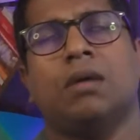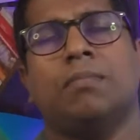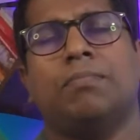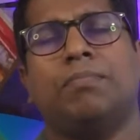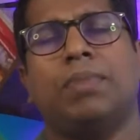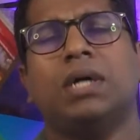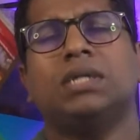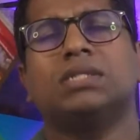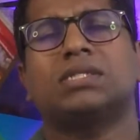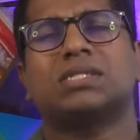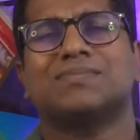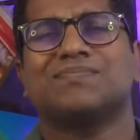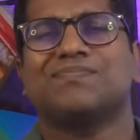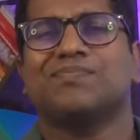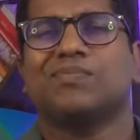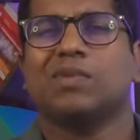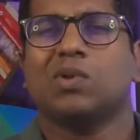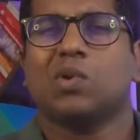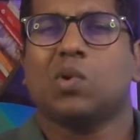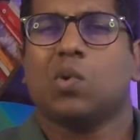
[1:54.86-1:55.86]
But
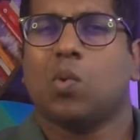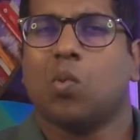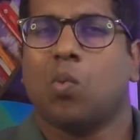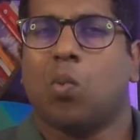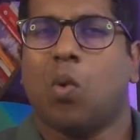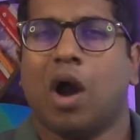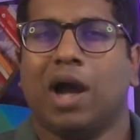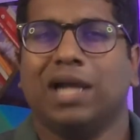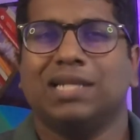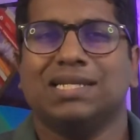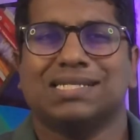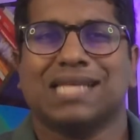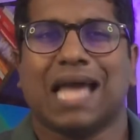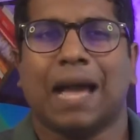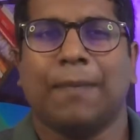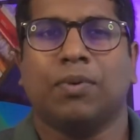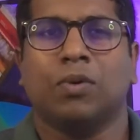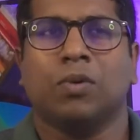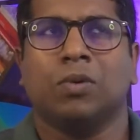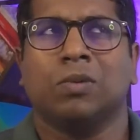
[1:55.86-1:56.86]
why does
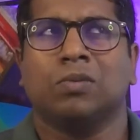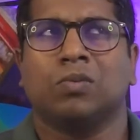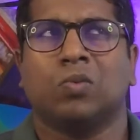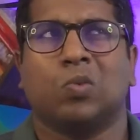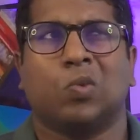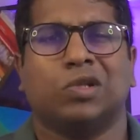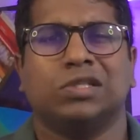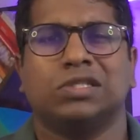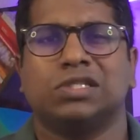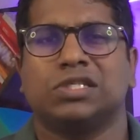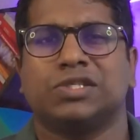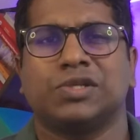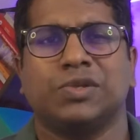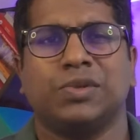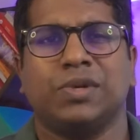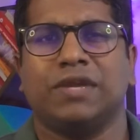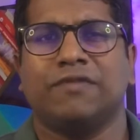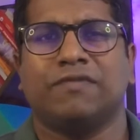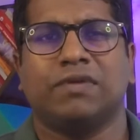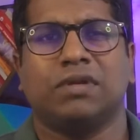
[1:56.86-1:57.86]
Apple want to
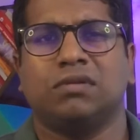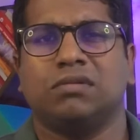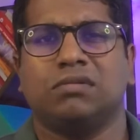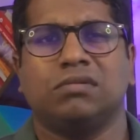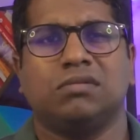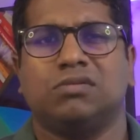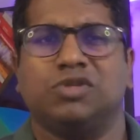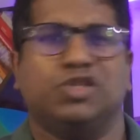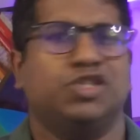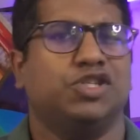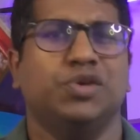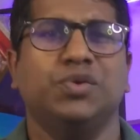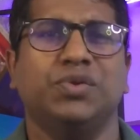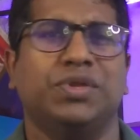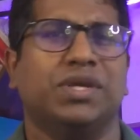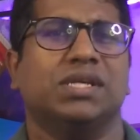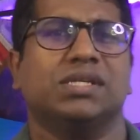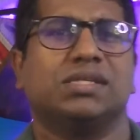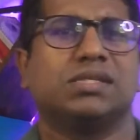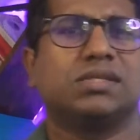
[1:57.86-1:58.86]
even do
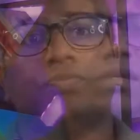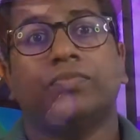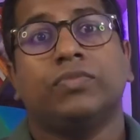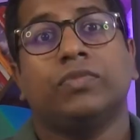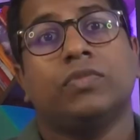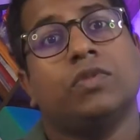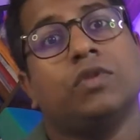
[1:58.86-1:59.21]
this?